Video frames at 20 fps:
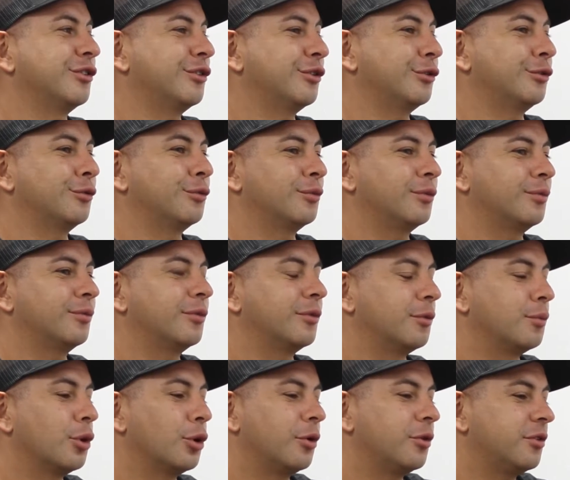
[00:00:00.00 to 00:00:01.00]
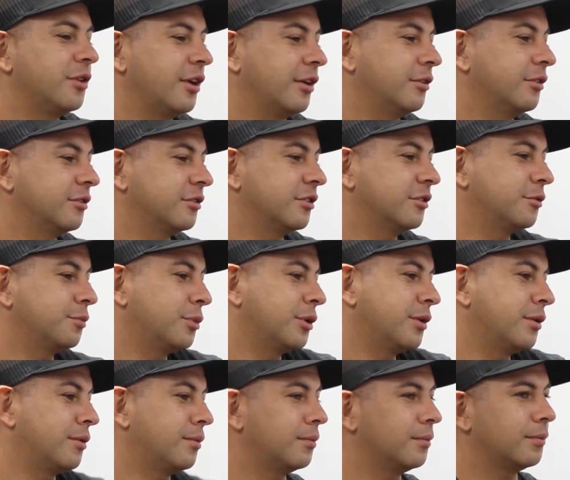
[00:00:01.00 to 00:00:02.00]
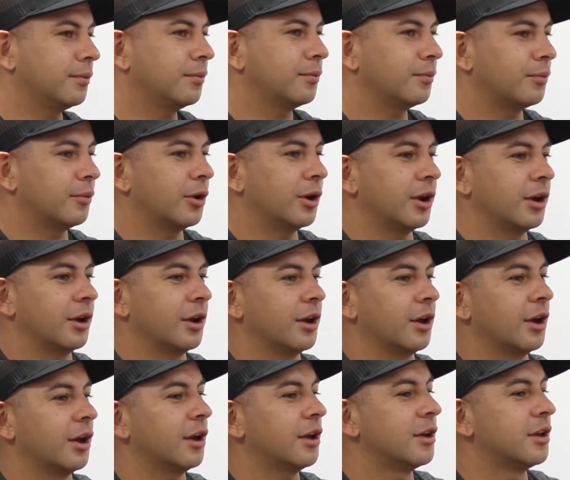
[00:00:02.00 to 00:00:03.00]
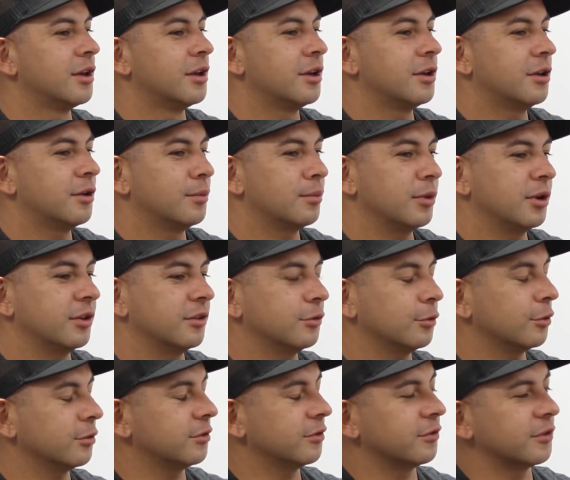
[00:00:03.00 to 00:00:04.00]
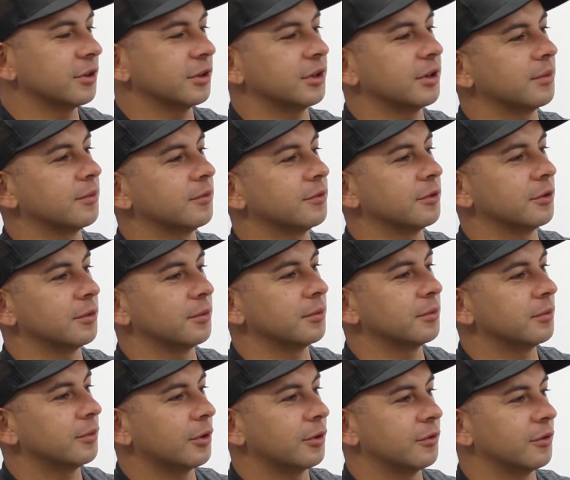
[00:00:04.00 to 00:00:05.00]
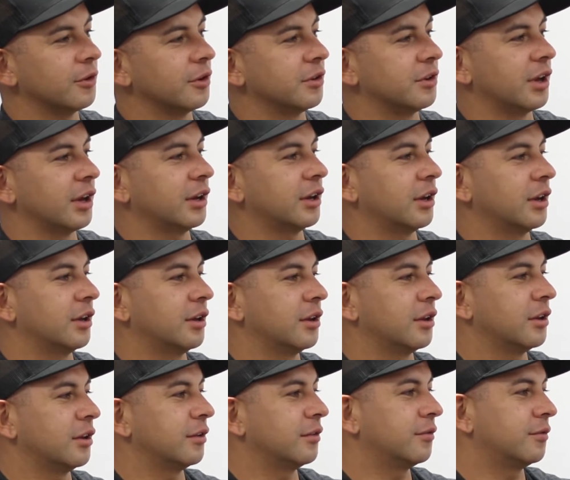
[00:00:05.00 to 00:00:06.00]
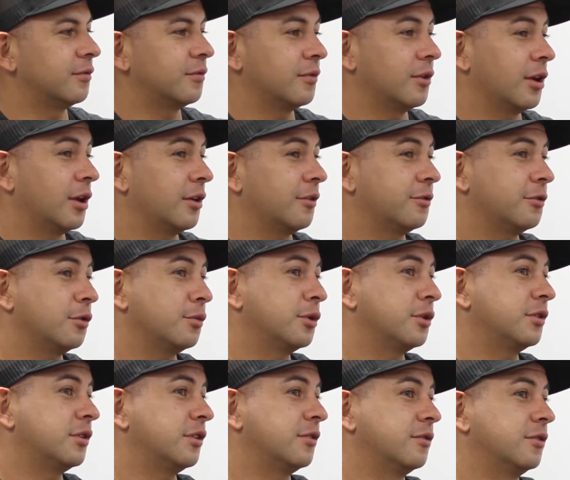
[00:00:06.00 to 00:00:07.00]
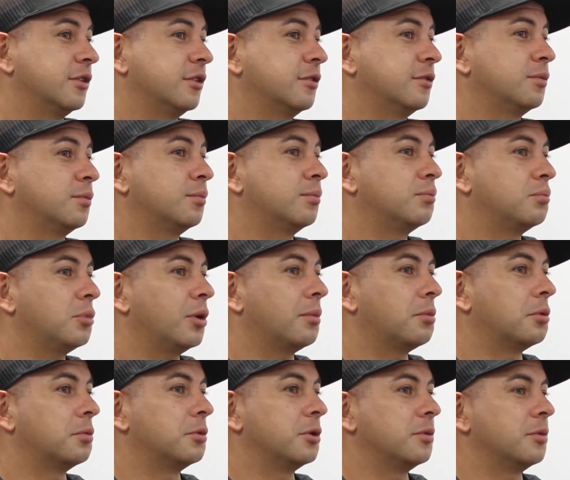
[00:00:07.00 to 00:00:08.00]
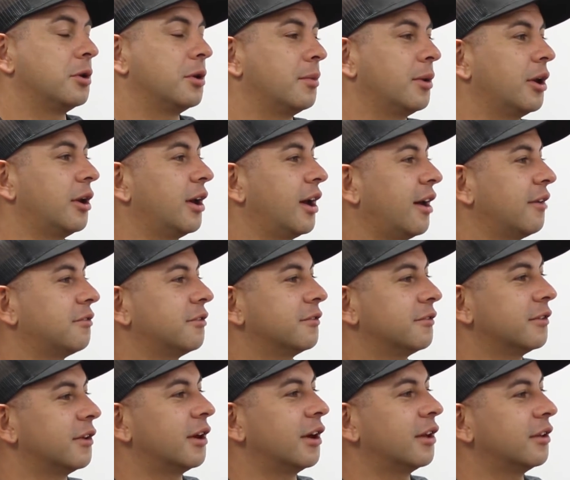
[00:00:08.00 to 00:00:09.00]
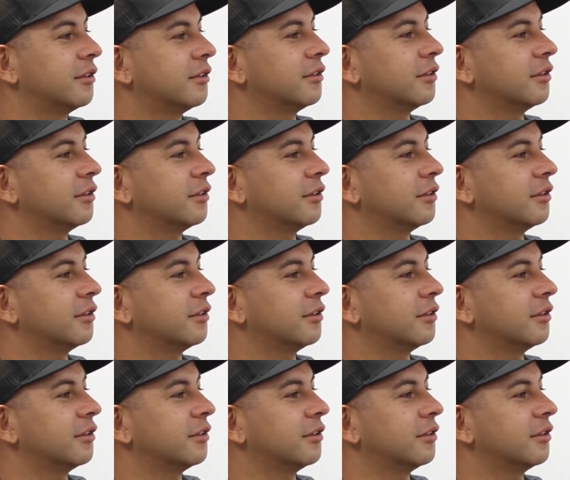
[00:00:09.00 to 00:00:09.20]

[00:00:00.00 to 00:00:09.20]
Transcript: to motorcycles has been my main source of income for over a decade, and film and TV's probably been about half of that.